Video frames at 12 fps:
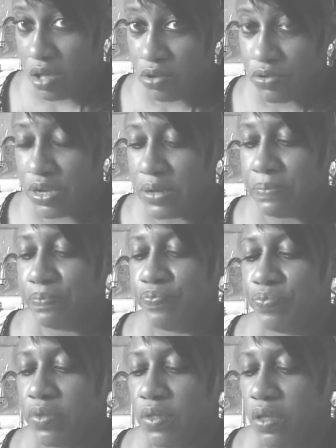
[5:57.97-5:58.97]
hungry.
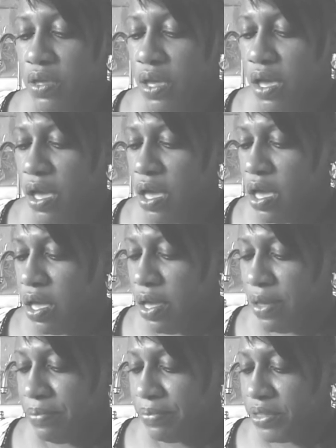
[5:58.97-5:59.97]

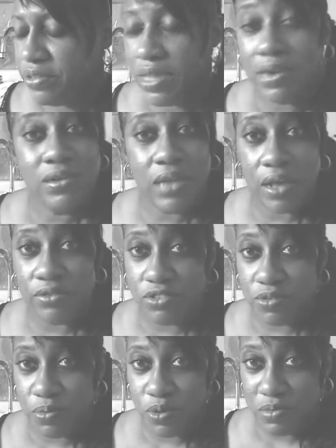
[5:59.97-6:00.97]
Because I had a
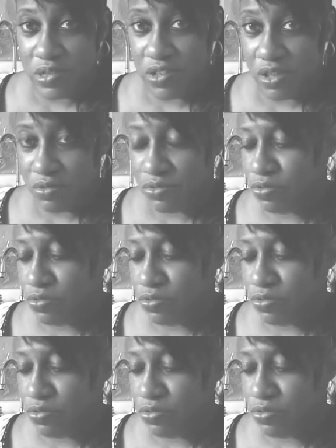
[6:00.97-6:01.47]
doctor's appointment, so I